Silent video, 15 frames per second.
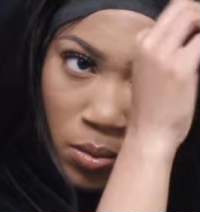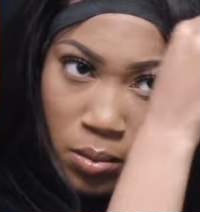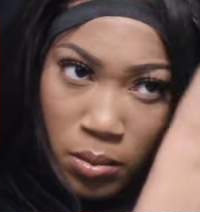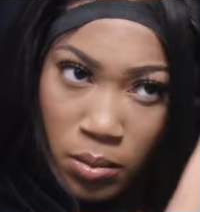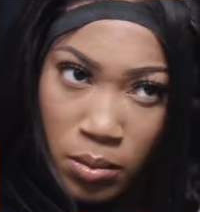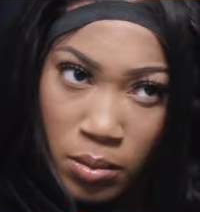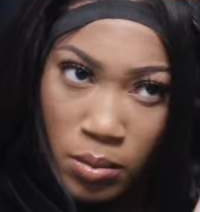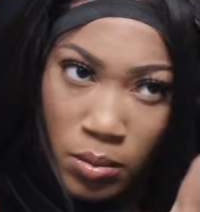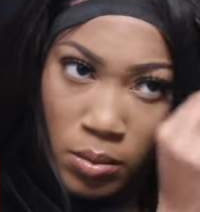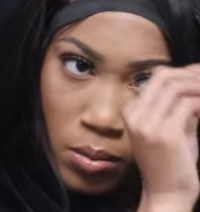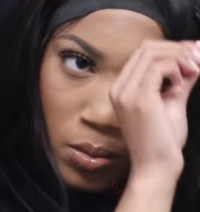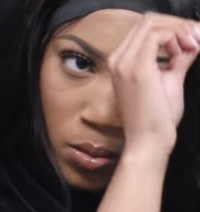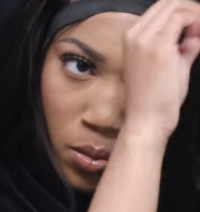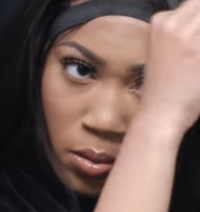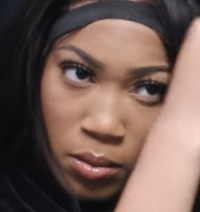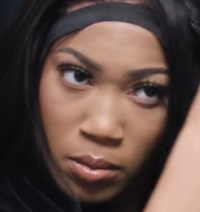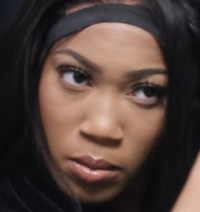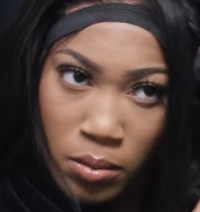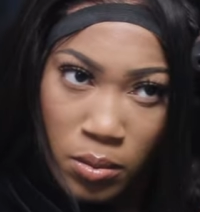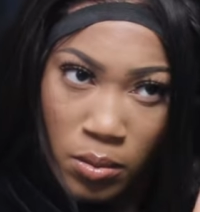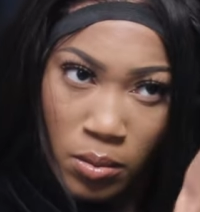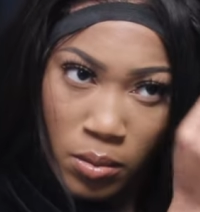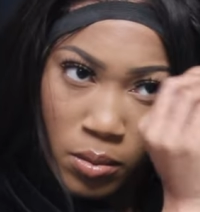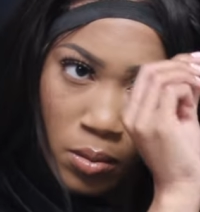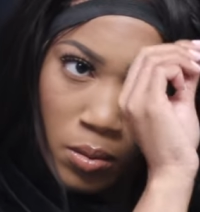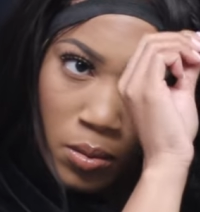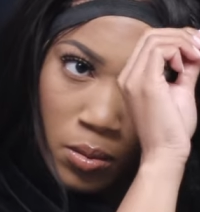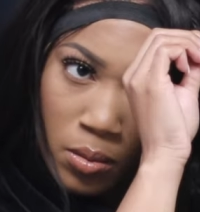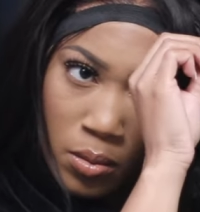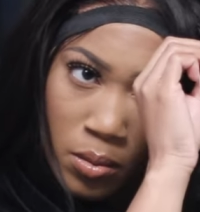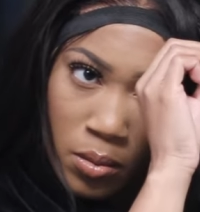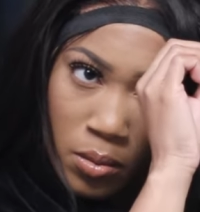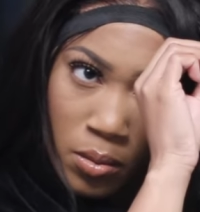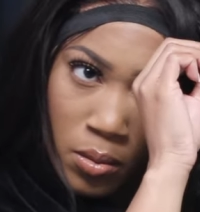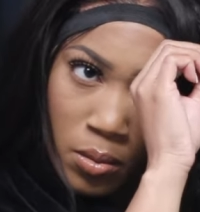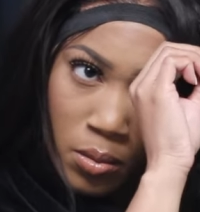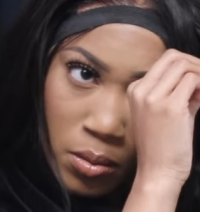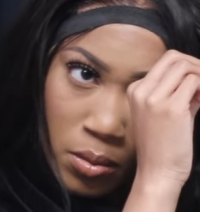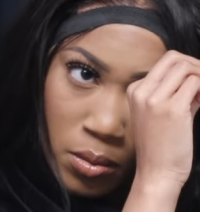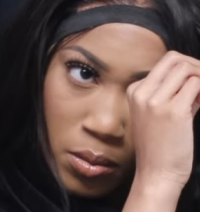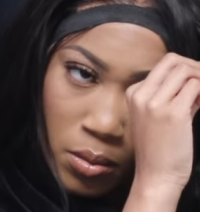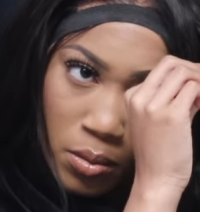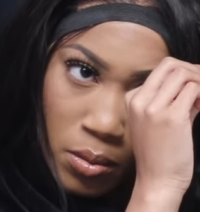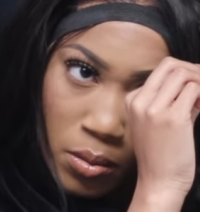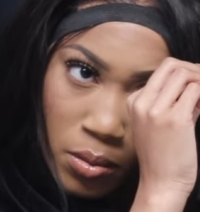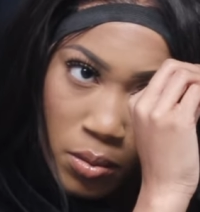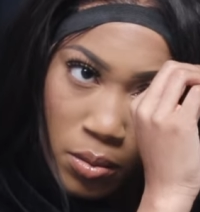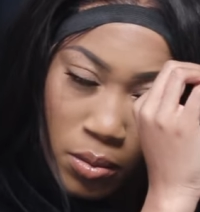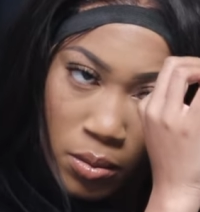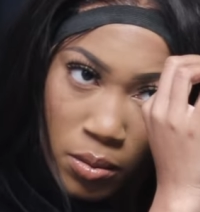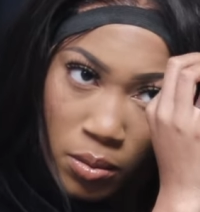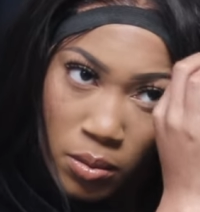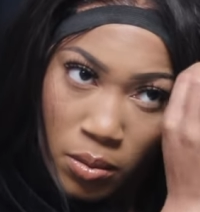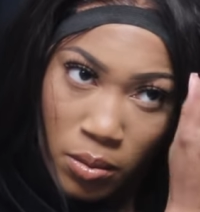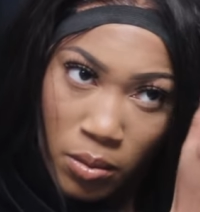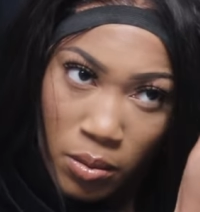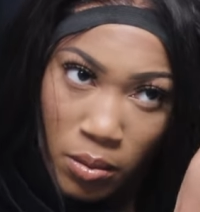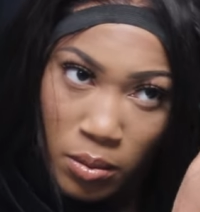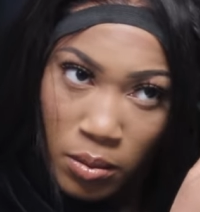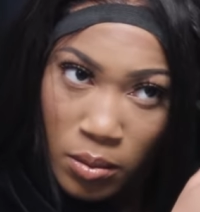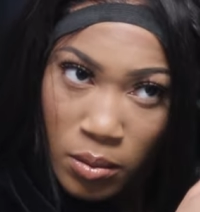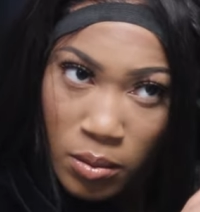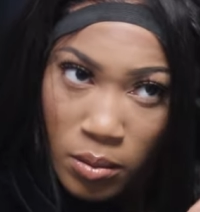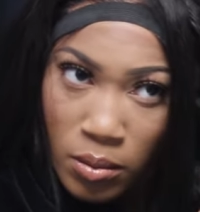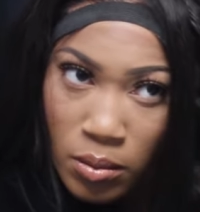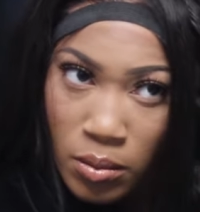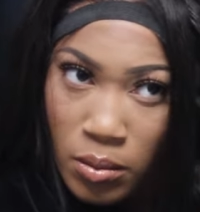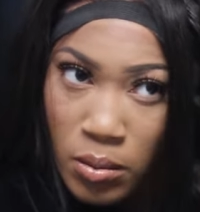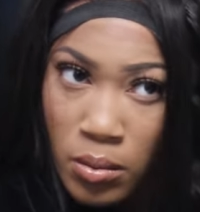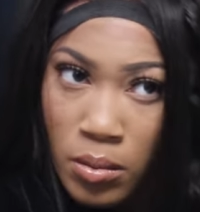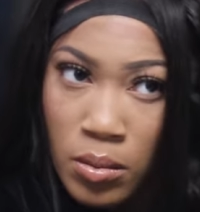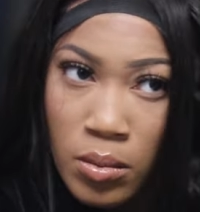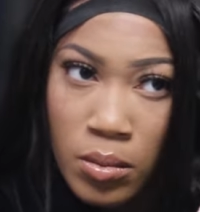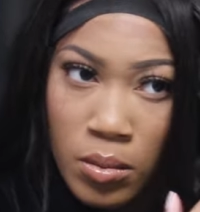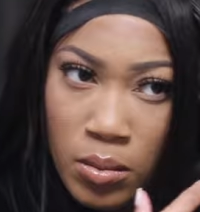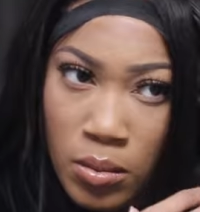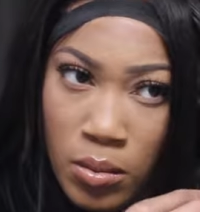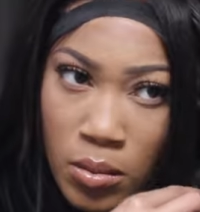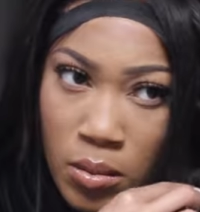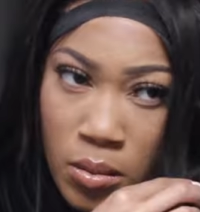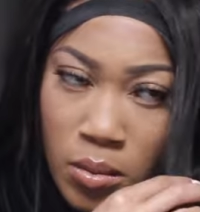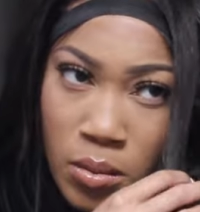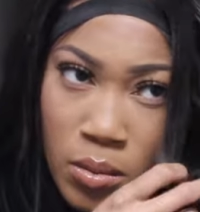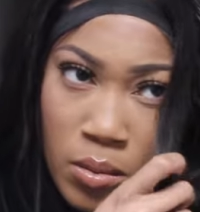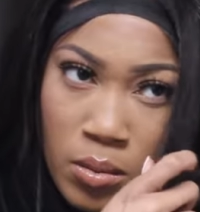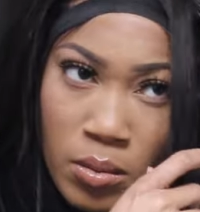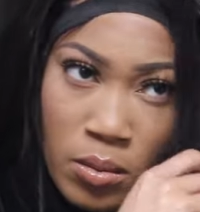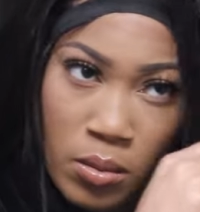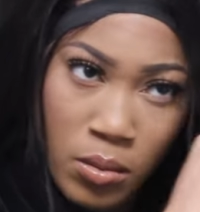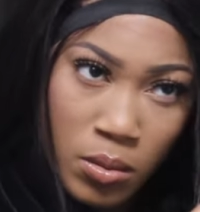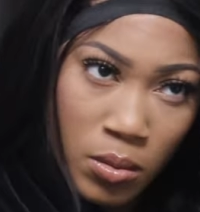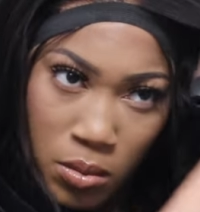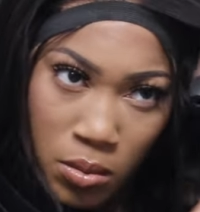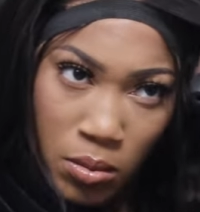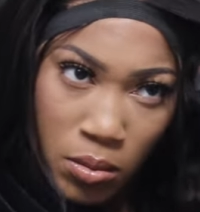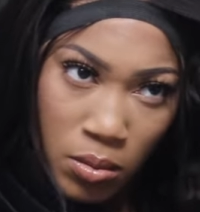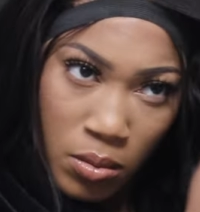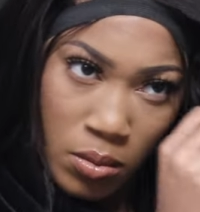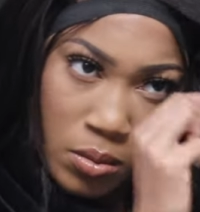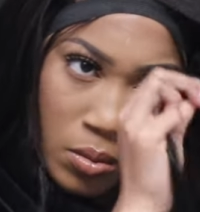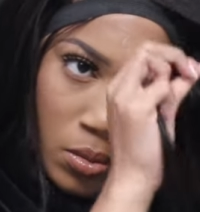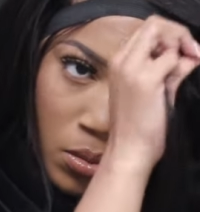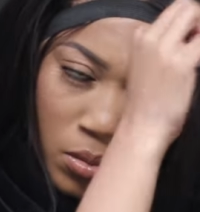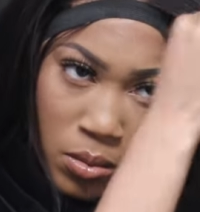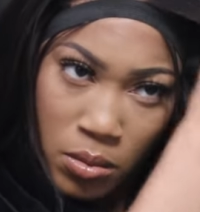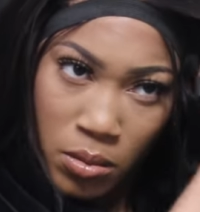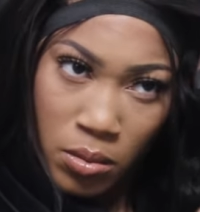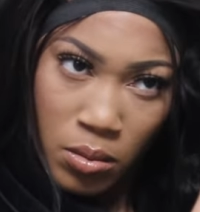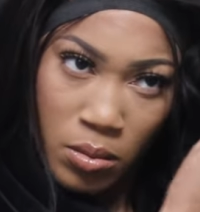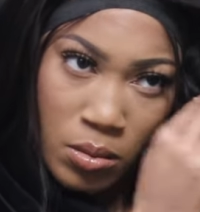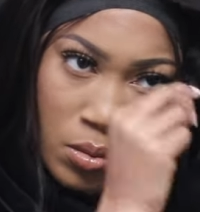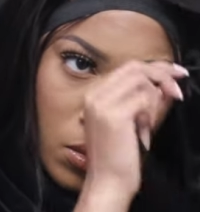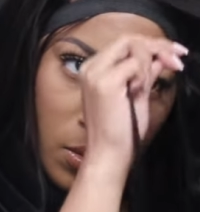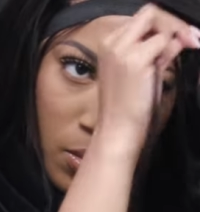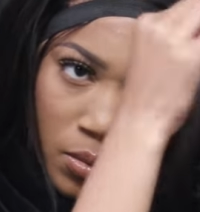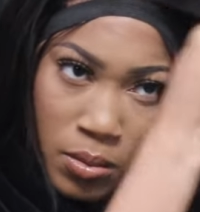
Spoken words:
Nothing is said.